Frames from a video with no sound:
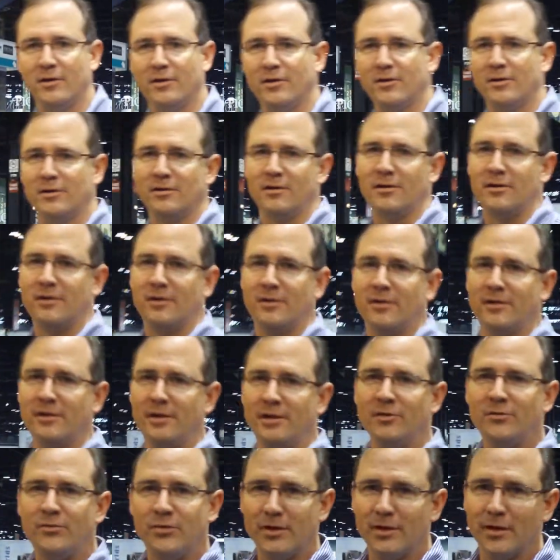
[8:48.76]
and our, our
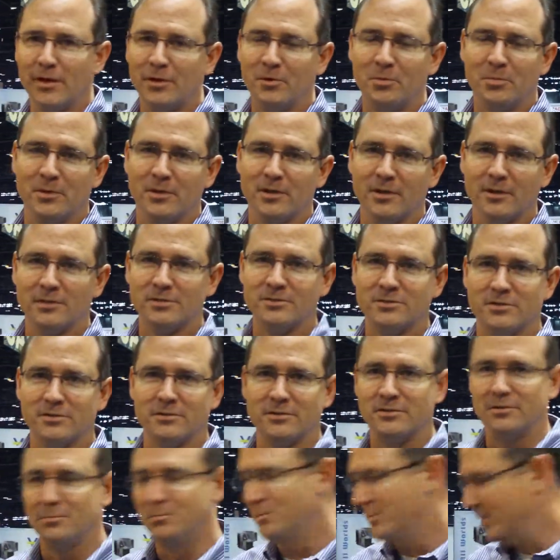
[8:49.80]
Ethiopian should
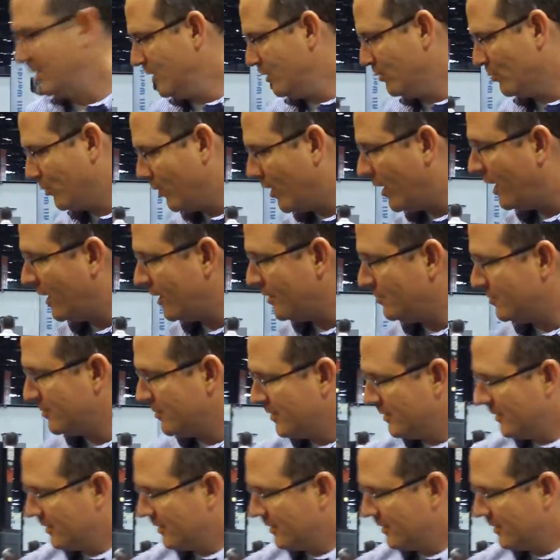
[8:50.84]
be ripe